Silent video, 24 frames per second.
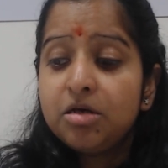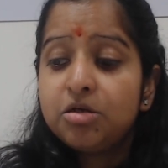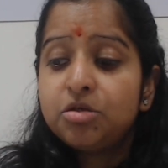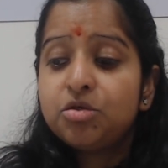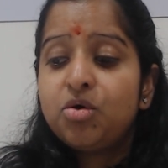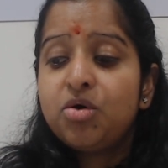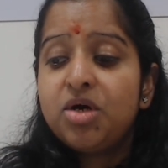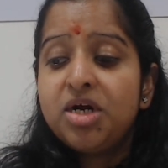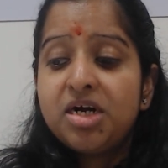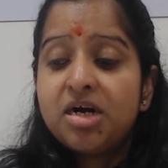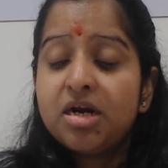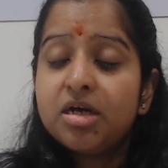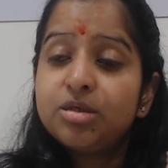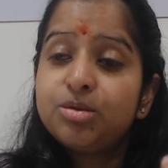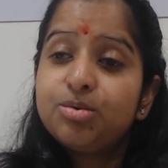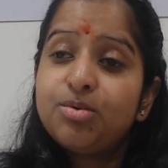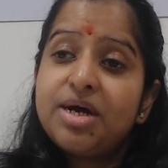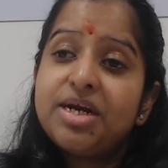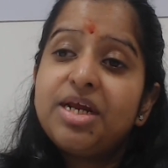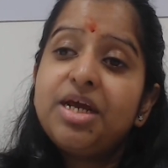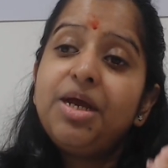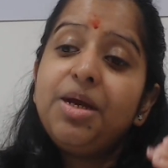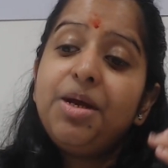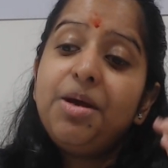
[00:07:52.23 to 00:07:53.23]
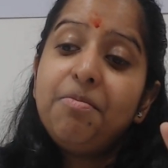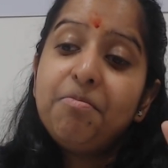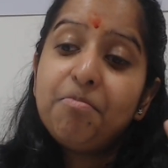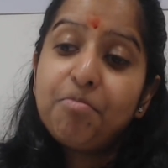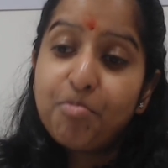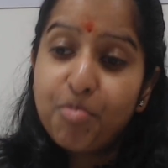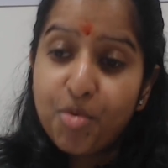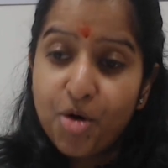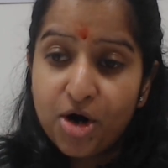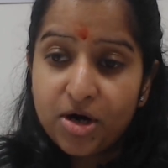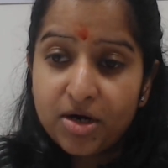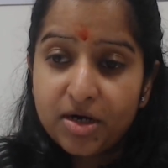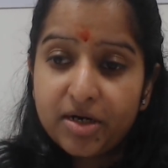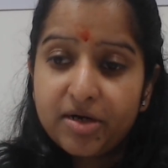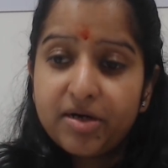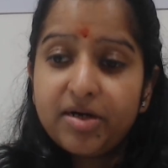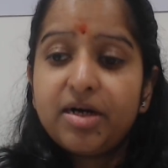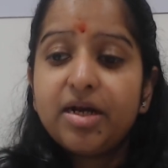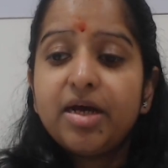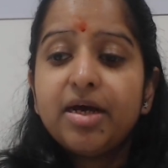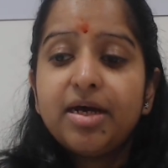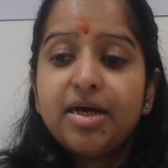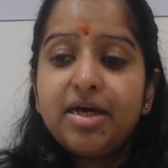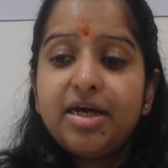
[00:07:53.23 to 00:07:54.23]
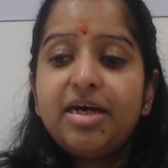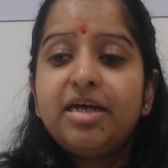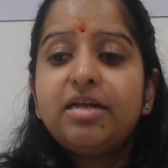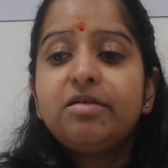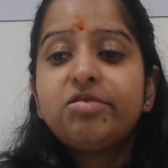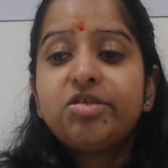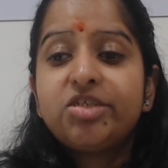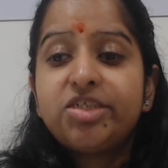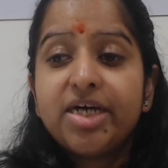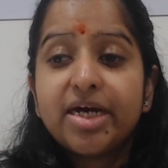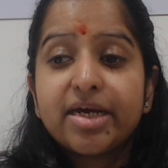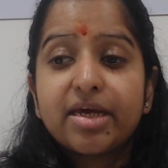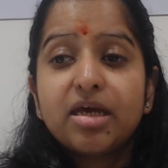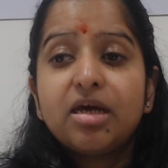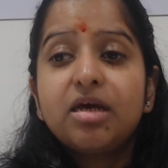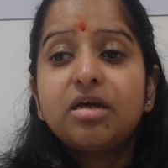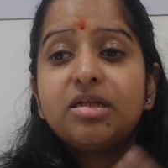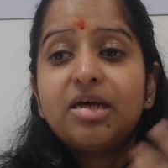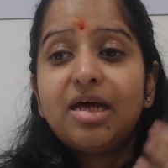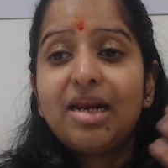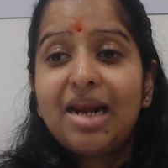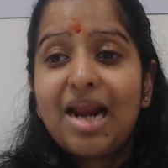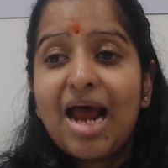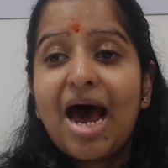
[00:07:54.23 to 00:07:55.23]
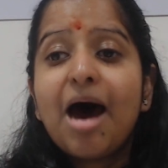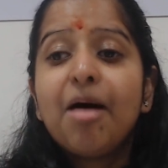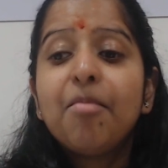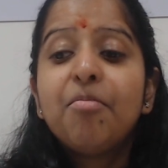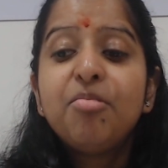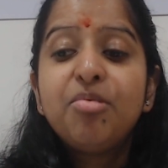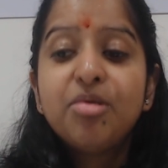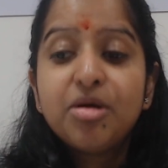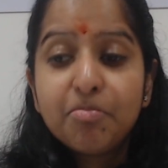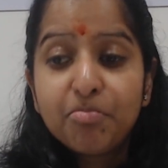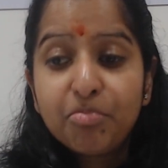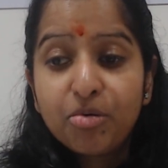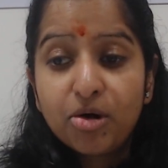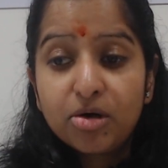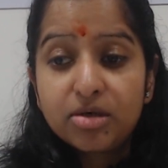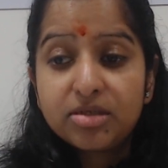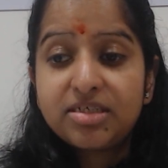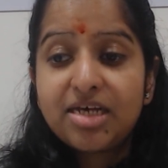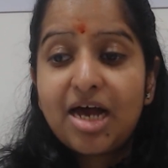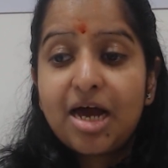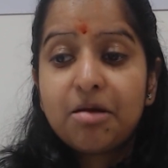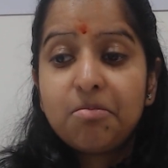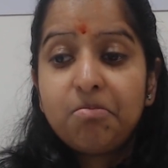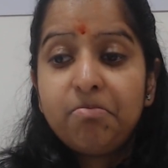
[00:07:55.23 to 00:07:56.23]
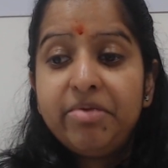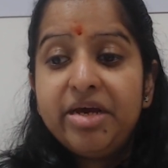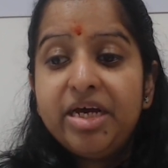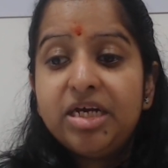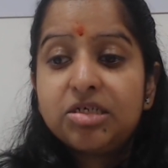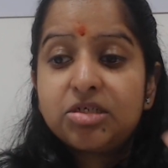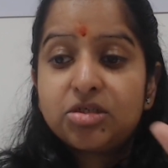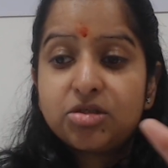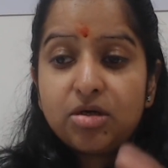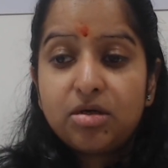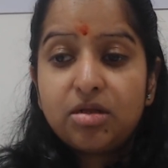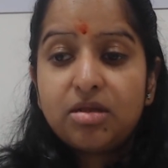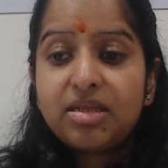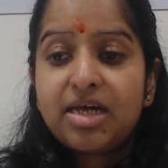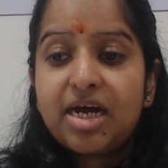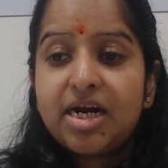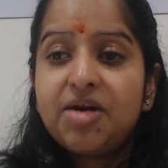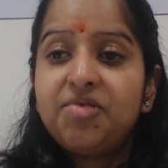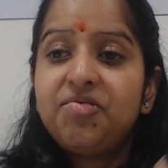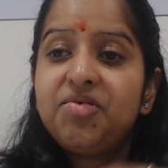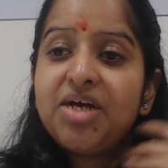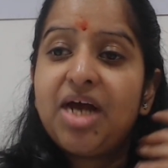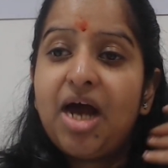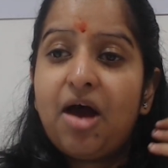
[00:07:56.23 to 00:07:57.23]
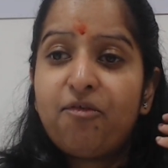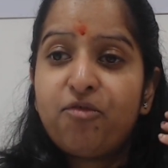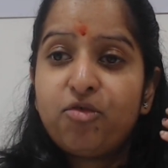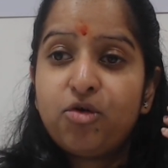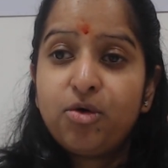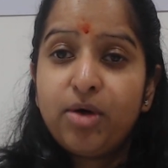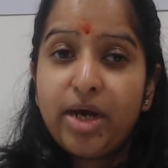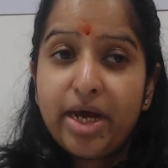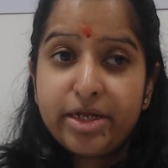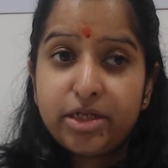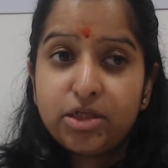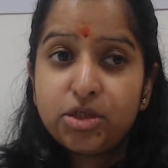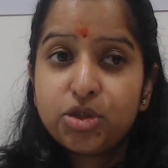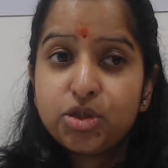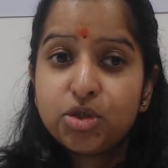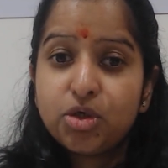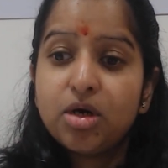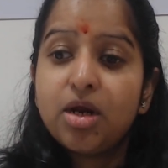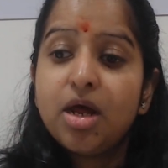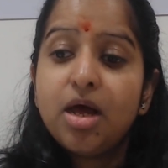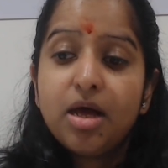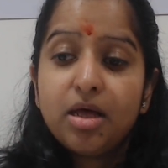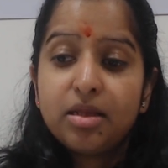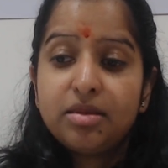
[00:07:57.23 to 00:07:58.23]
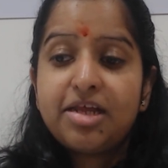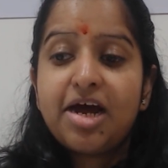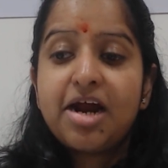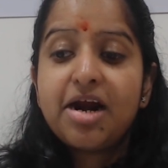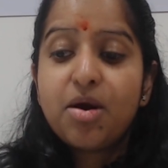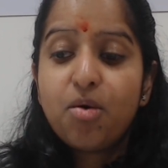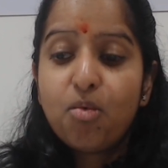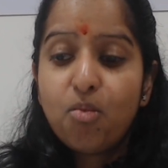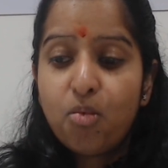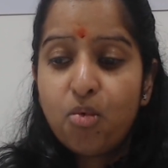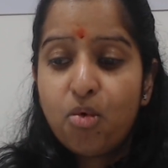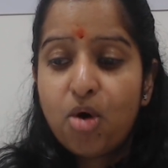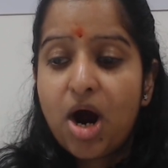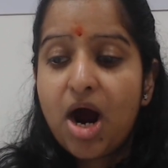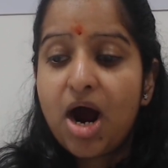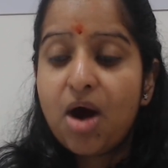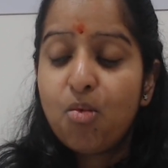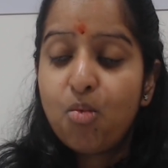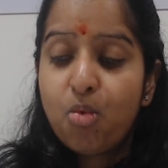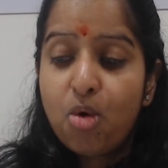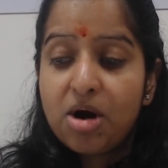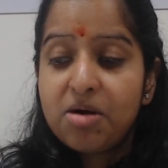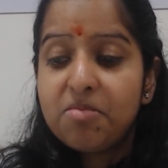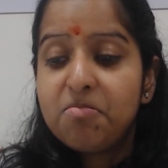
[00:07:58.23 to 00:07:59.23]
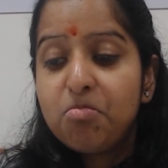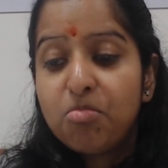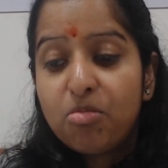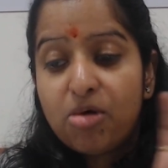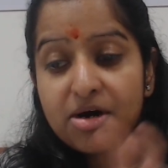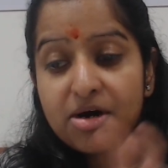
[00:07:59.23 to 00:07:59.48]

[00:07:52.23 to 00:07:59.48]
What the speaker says: So it is very important in checking the lab reports, and based on that we have to ensure that what